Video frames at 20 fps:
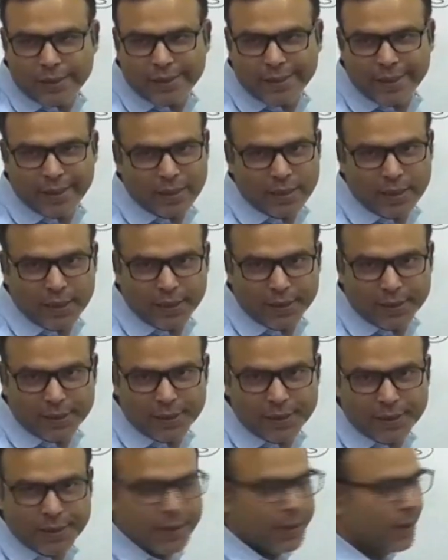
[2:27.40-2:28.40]

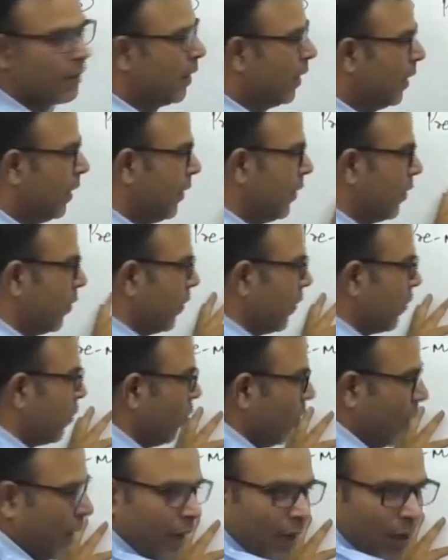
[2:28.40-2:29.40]
Celsius. Later on
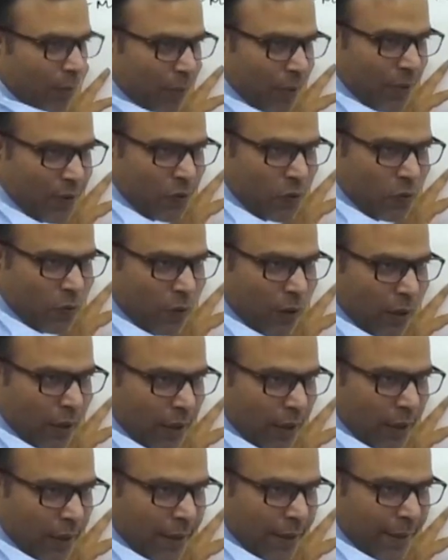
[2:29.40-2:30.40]
cooling happens.
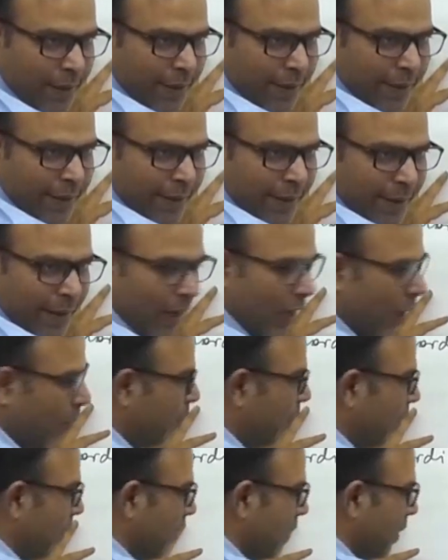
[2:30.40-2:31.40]
Cooling
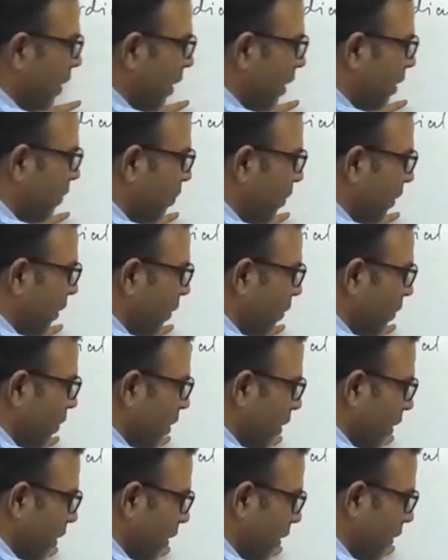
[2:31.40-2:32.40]
happens, it
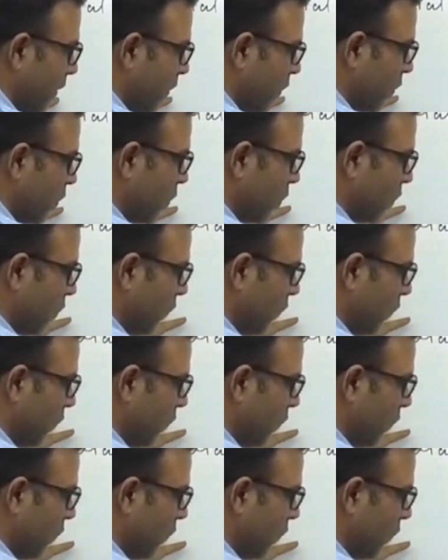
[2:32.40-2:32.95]
produces,